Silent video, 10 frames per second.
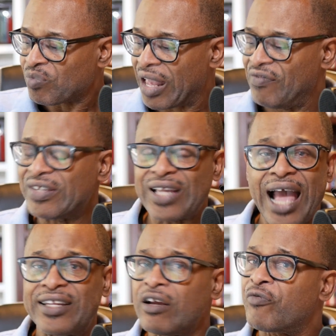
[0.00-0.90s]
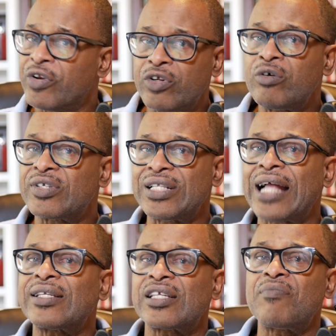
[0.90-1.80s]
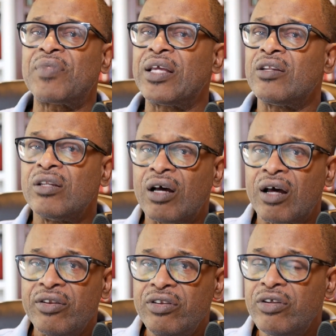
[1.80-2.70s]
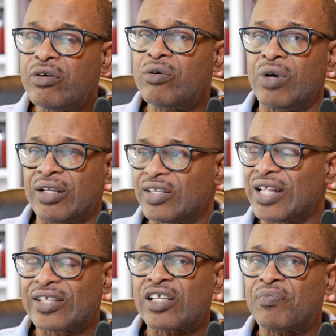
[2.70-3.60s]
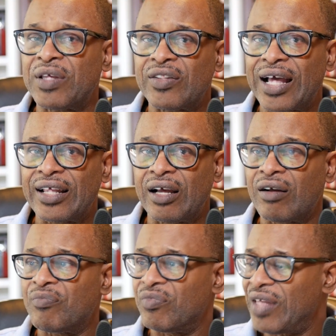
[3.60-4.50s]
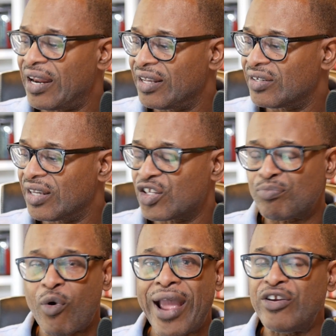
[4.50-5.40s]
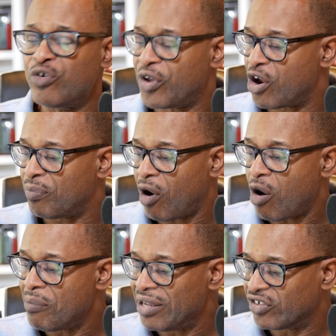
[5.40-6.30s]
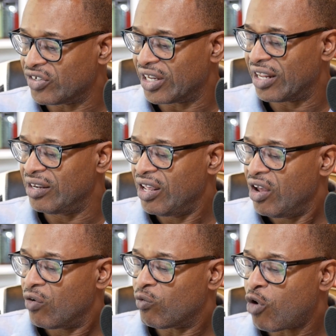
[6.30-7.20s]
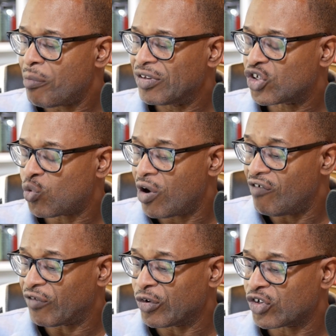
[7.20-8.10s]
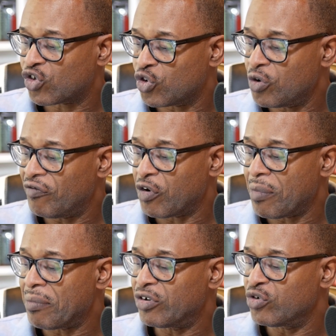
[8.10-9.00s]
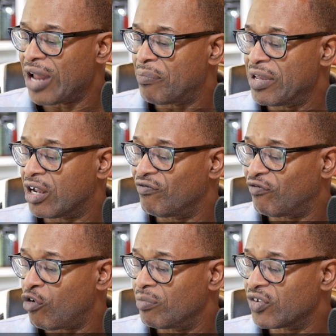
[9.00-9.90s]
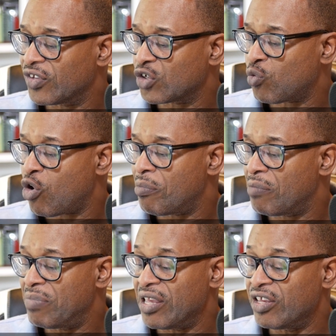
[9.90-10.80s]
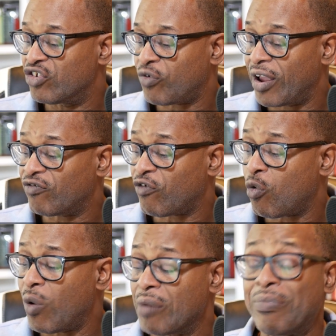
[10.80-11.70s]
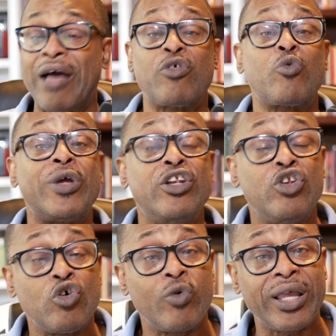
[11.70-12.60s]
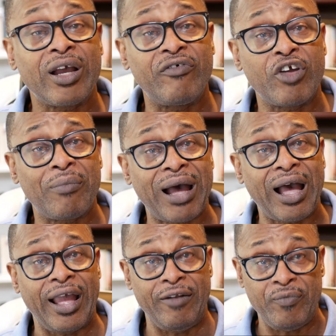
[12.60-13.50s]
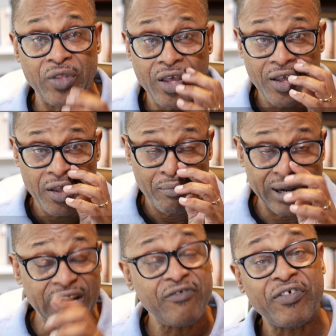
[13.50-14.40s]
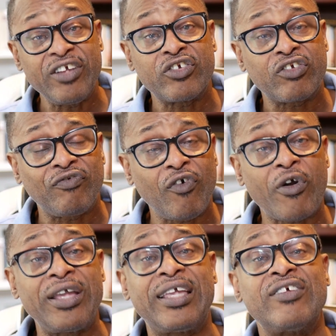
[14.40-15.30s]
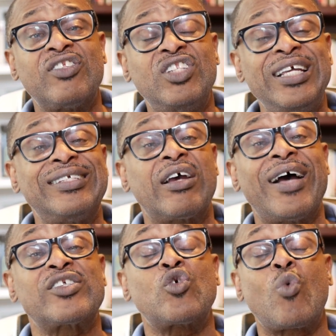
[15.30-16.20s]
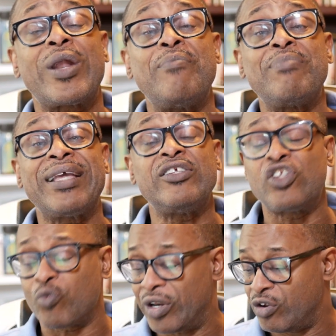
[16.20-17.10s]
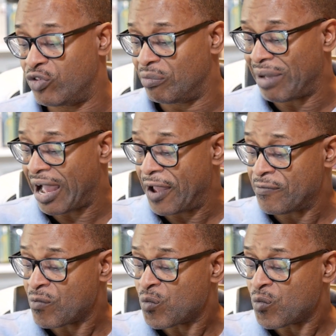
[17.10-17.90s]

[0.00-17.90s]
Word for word: And this idea of renewal is not something uh, new. It's not something that um, that is, is brand new here. Paul mentions it in Romans 12, verse 2. If you remember, do not be conformed to this world, but be ye transformed what? By the renewing of your mind. But in Ephesians 4, he gives detail as to what it means to renew the mind.